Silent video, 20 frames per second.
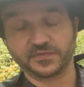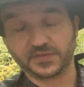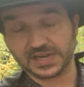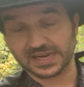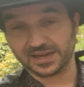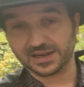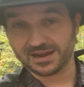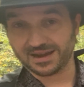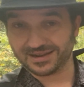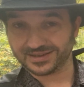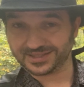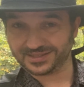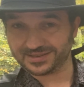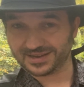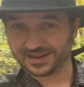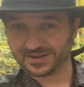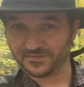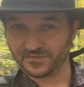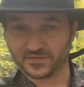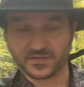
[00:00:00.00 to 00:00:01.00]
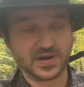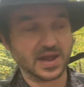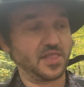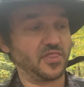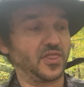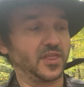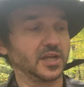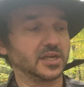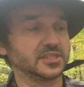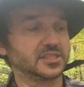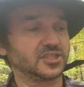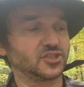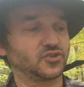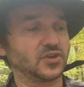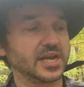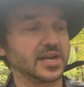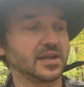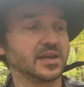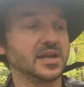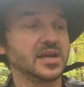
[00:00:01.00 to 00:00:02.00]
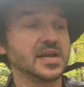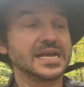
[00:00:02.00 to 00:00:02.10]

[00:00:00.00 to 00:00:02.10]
finger, second fret, third string,